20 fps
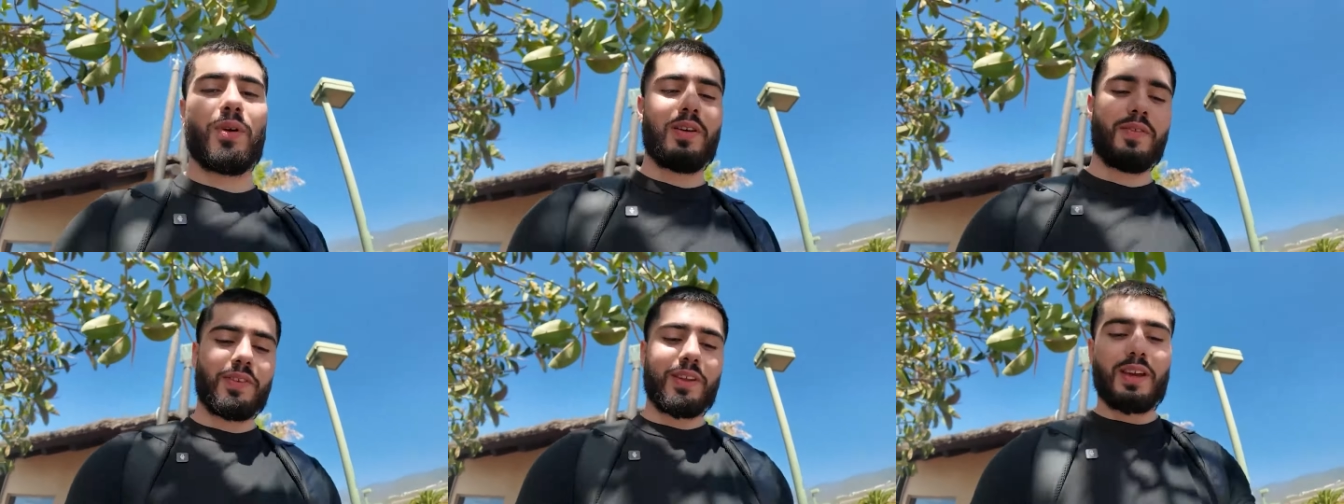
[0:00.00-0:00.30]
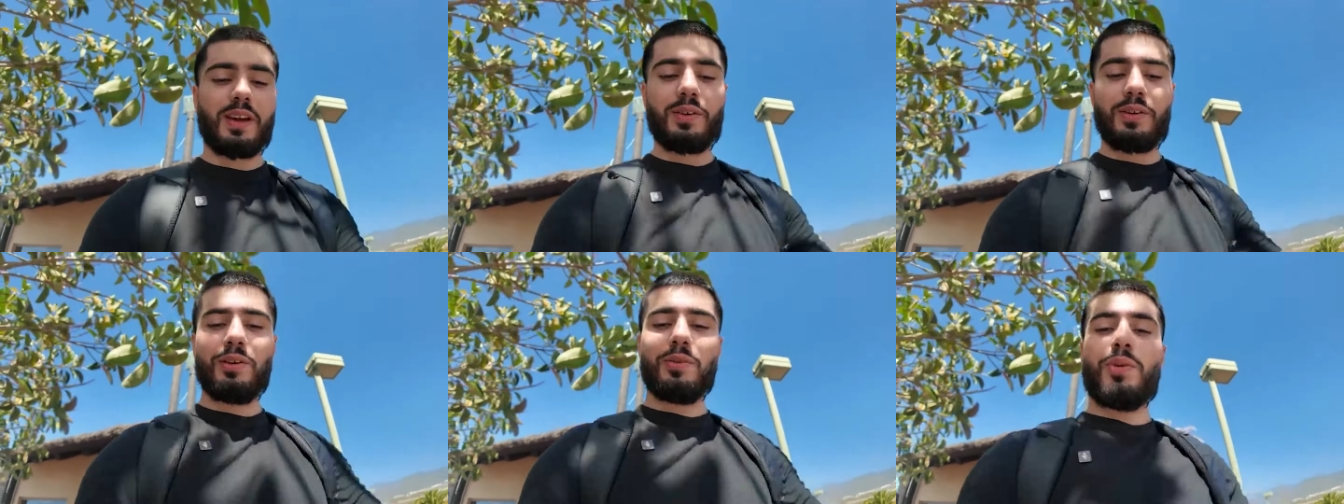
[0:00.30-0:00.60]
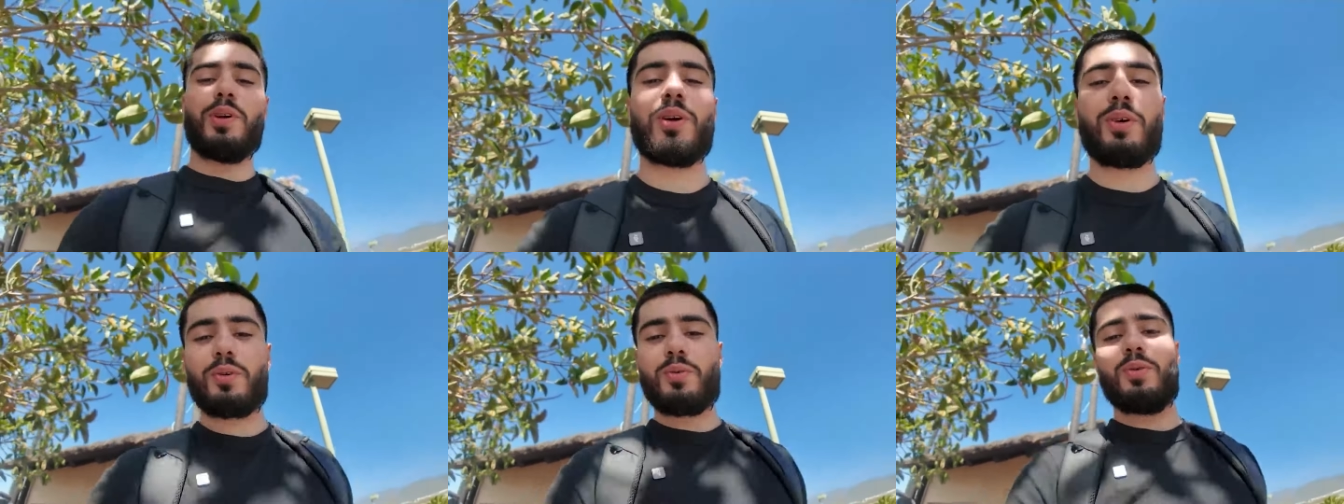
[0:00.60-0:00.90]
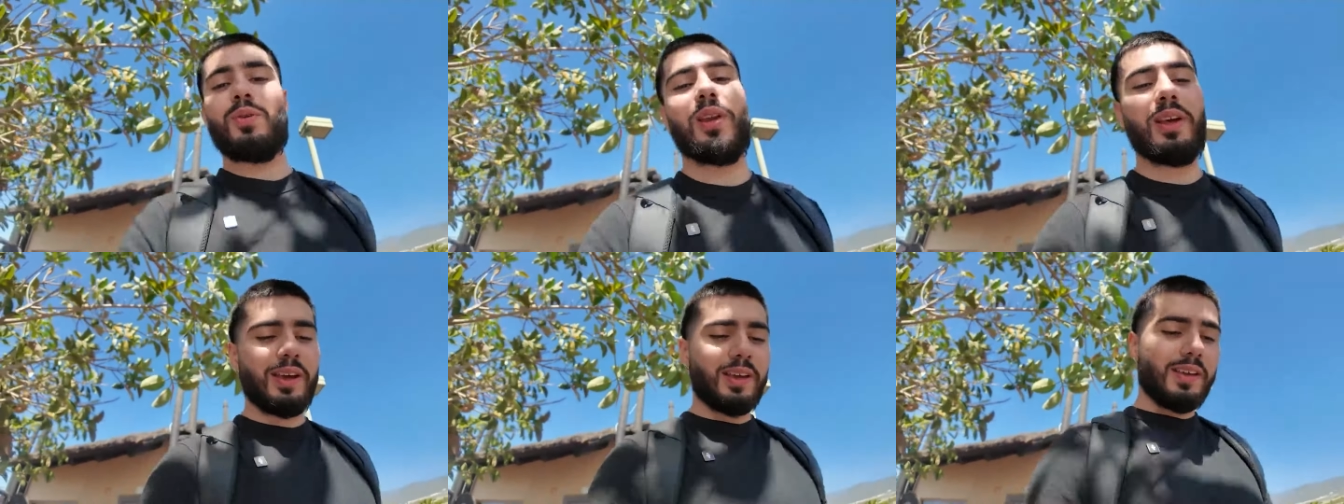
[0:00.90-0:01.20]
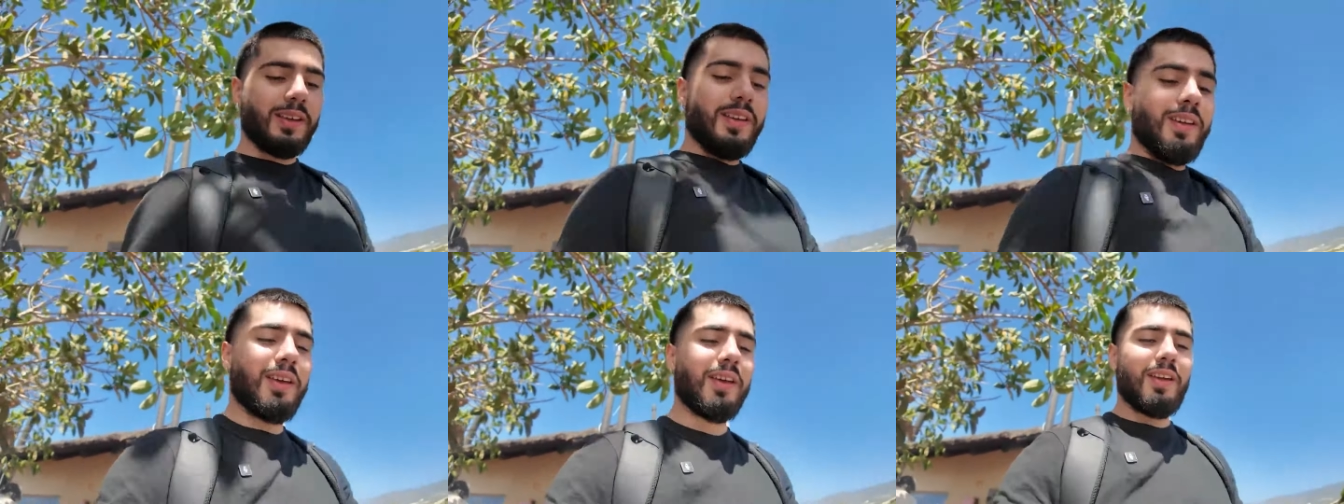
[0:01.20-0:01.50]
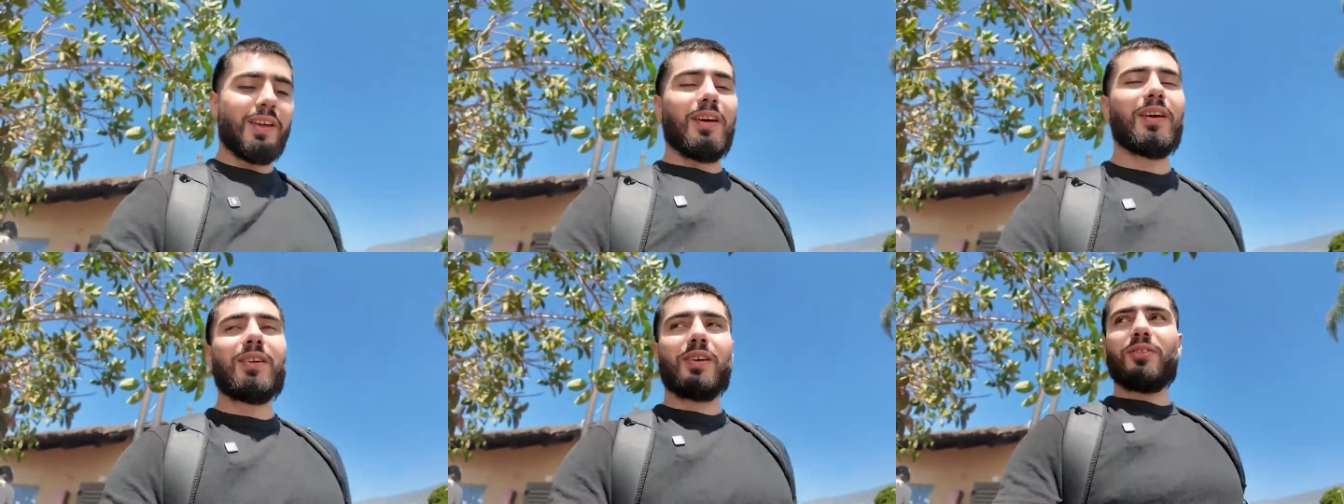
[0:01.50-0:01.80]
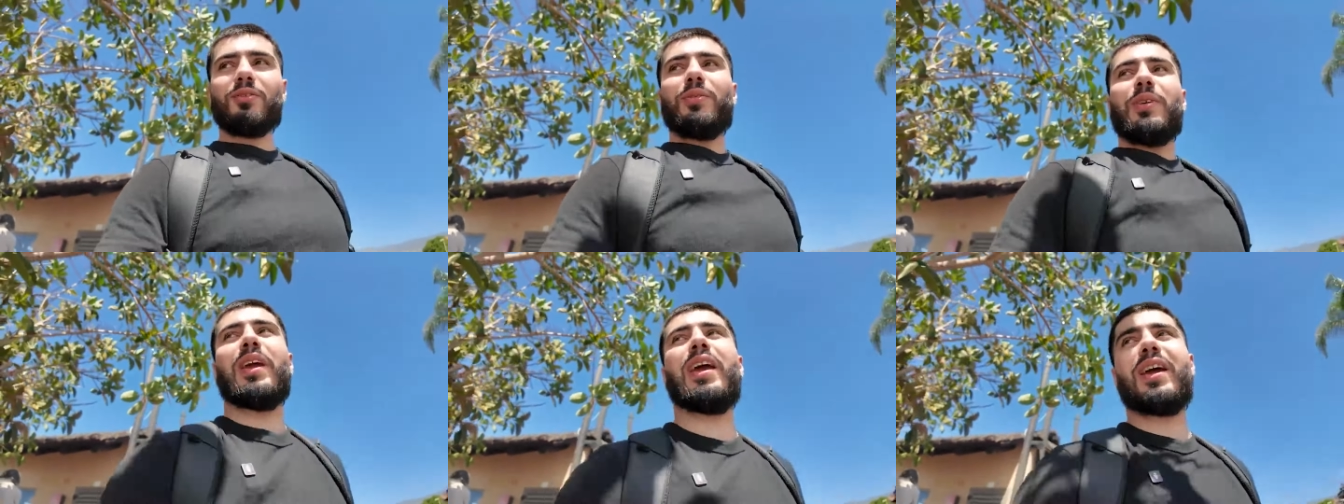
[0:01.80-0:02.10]
whatever the hell you want to call it.
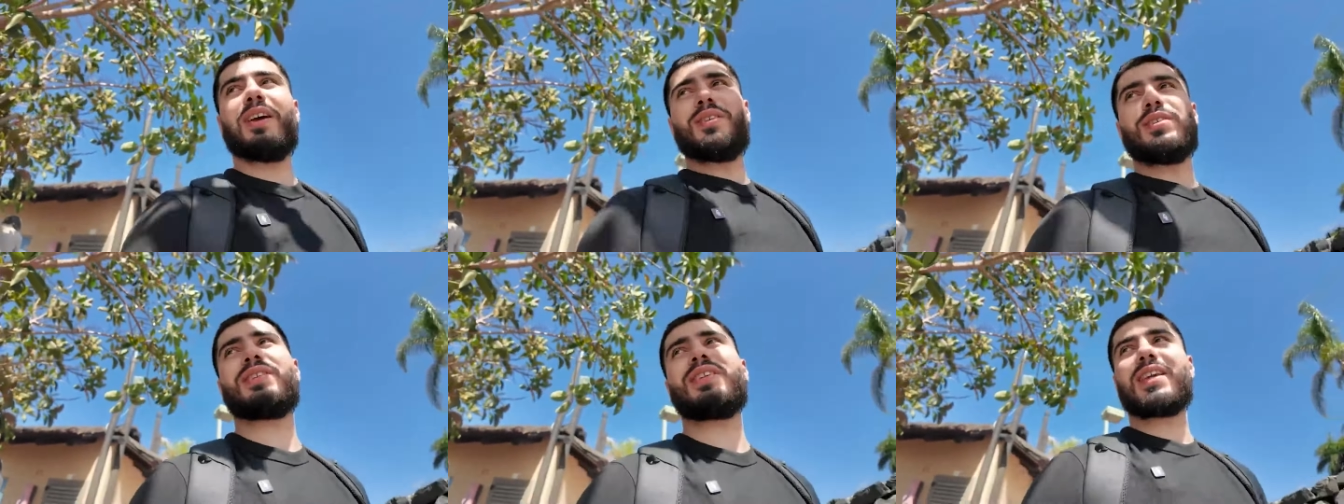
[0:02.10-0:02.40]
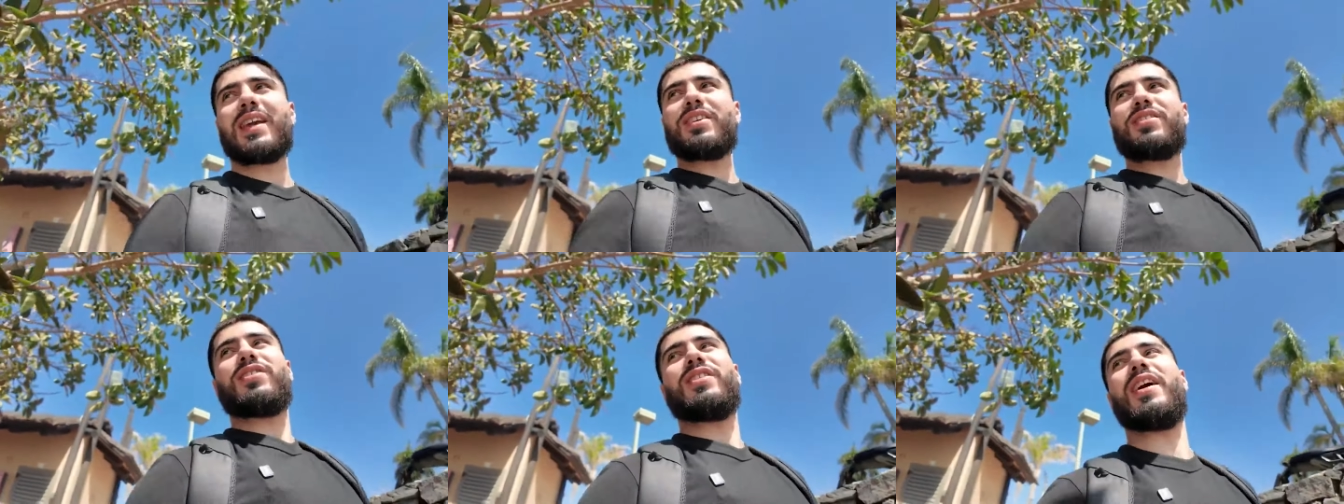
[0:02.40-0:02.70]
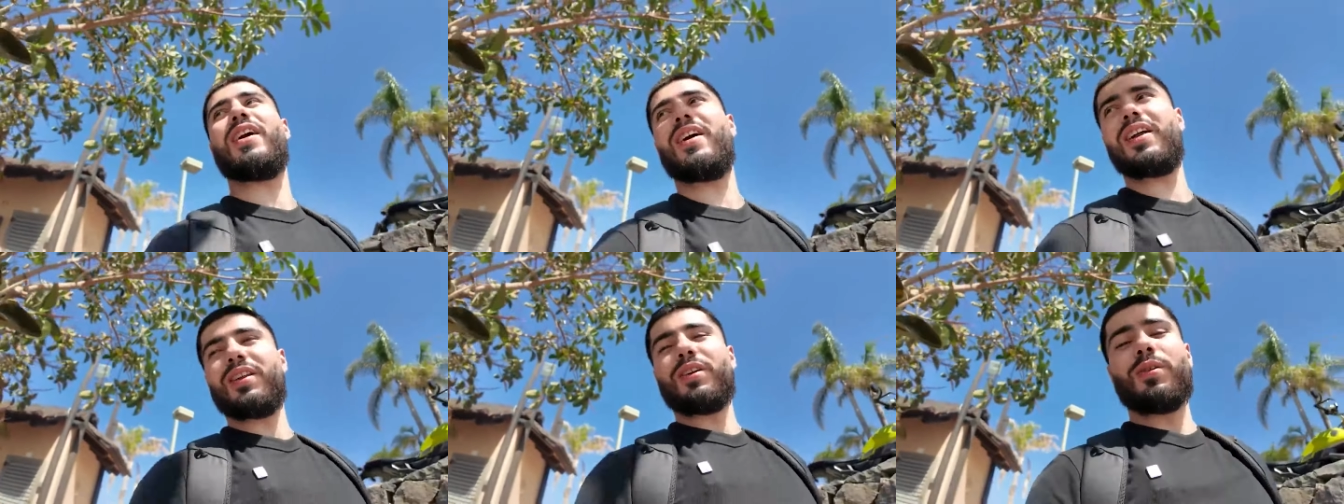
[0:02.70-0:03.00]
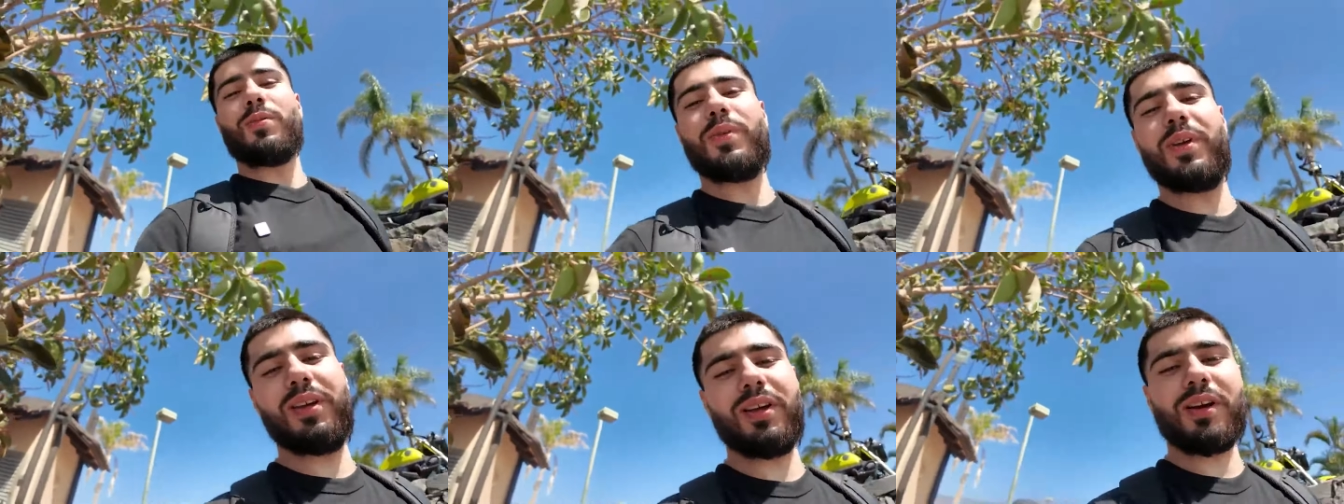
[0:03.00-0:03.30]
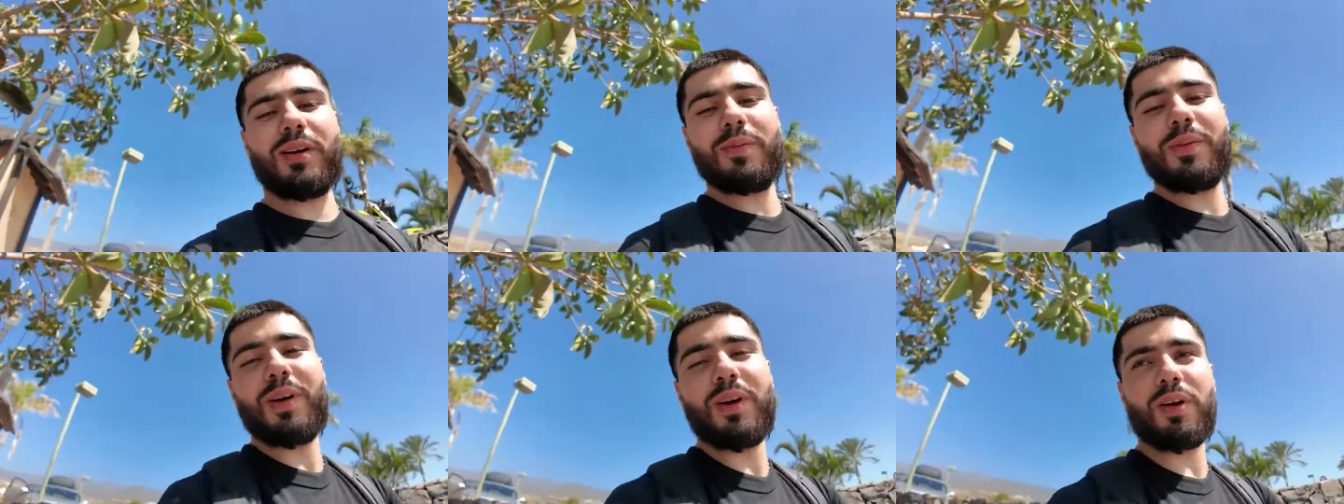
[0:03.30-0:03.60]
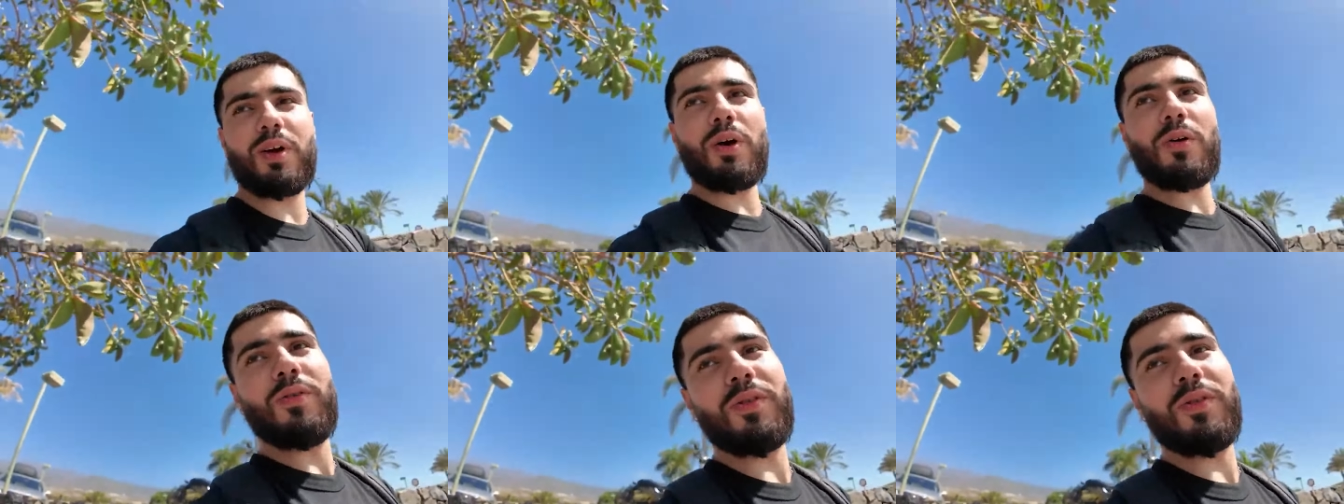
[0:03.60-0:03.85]
But yeah, sketching out a little bit. You got a bit of